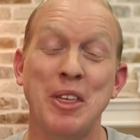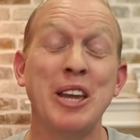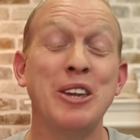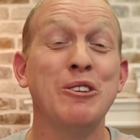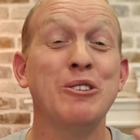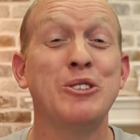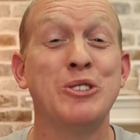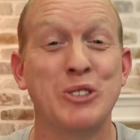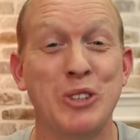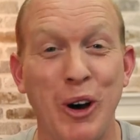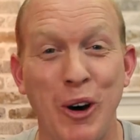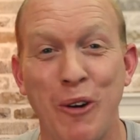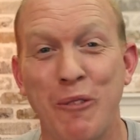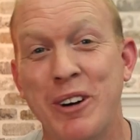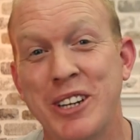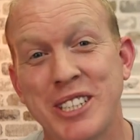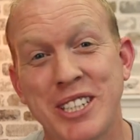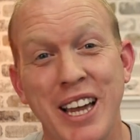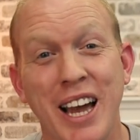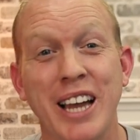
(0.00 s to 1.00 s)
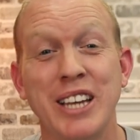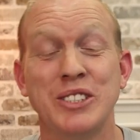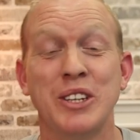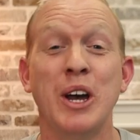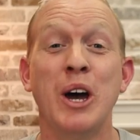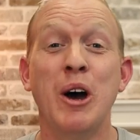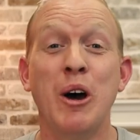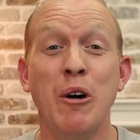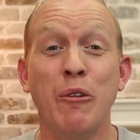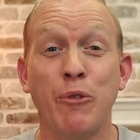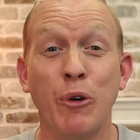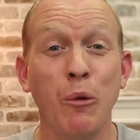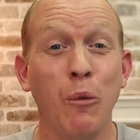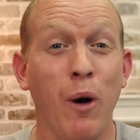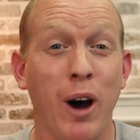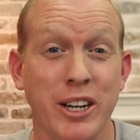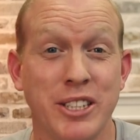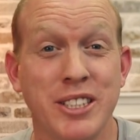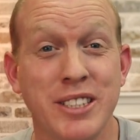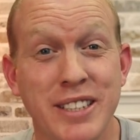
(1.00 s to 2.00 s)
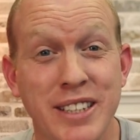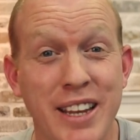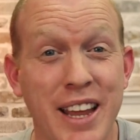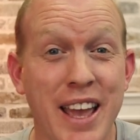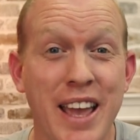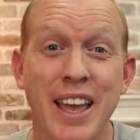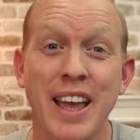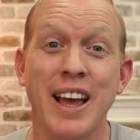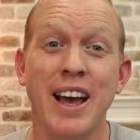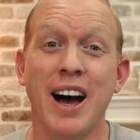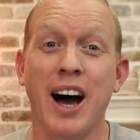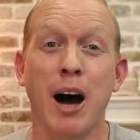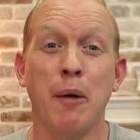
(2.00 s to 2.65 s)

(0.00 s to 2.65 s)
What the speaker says: Thank you so much, guys, for watching today.